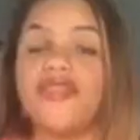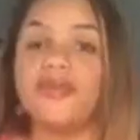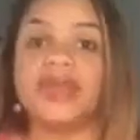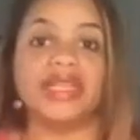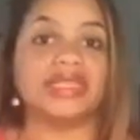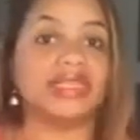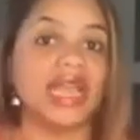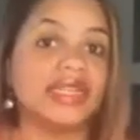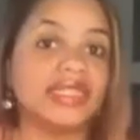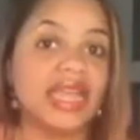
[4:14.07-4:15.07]
being
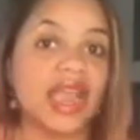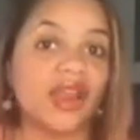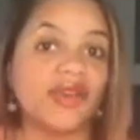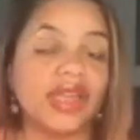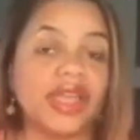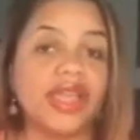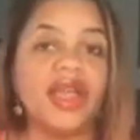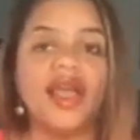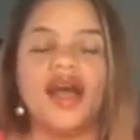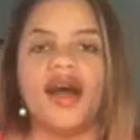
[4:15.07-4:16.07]
sedentary,
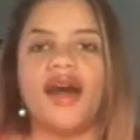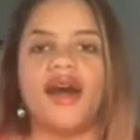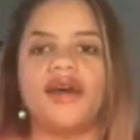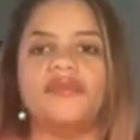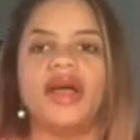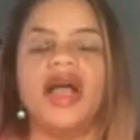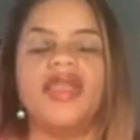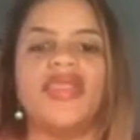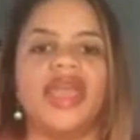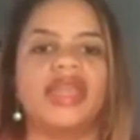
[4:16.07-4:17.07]

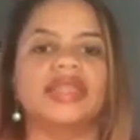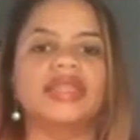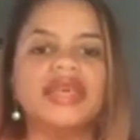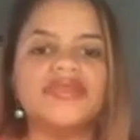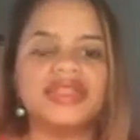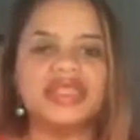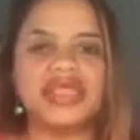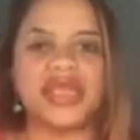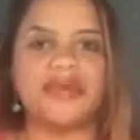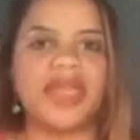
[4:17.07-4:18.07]
they live in the
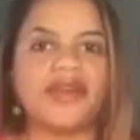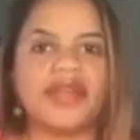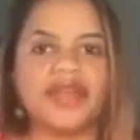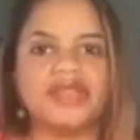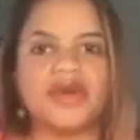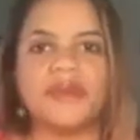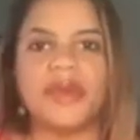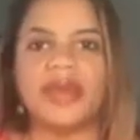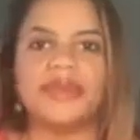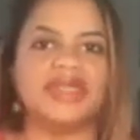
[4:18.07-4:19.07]
same area, so it
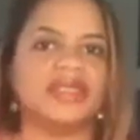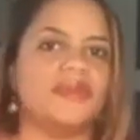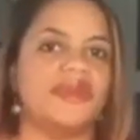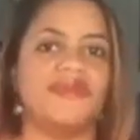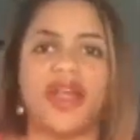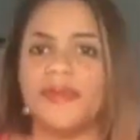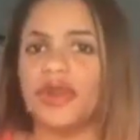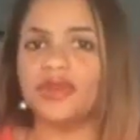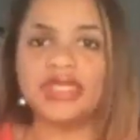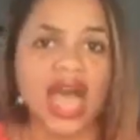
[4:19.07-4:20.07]
might be some
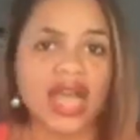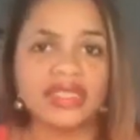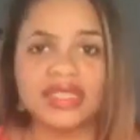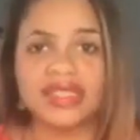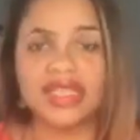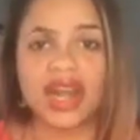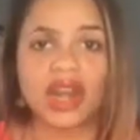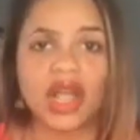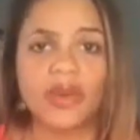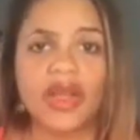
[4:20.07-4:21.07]
environmental toxins that are
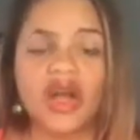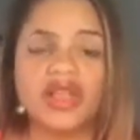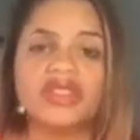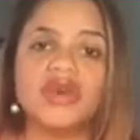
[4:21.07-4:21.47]
going on.